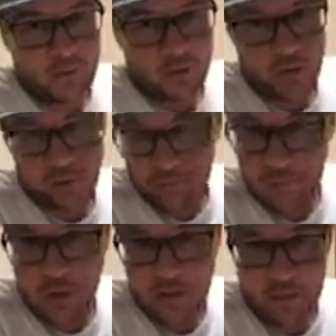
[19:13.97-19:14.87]
or
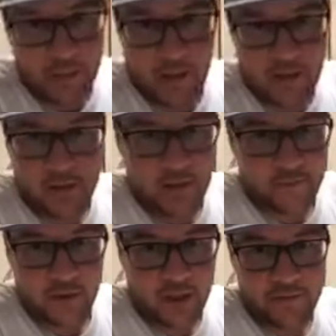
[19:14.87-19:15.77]
whatever part
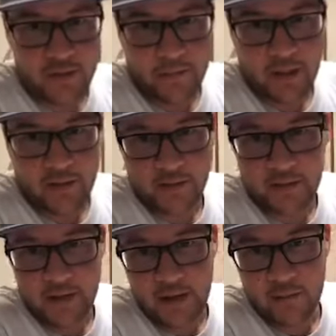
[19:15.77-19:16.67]
EFRA gives them. I don't
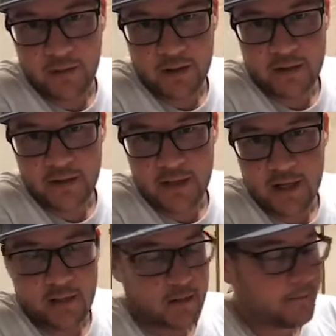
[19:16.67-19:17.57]
know how that works
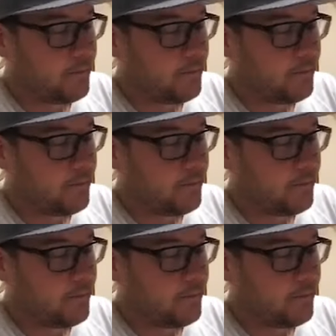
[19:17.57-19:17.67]
exactly.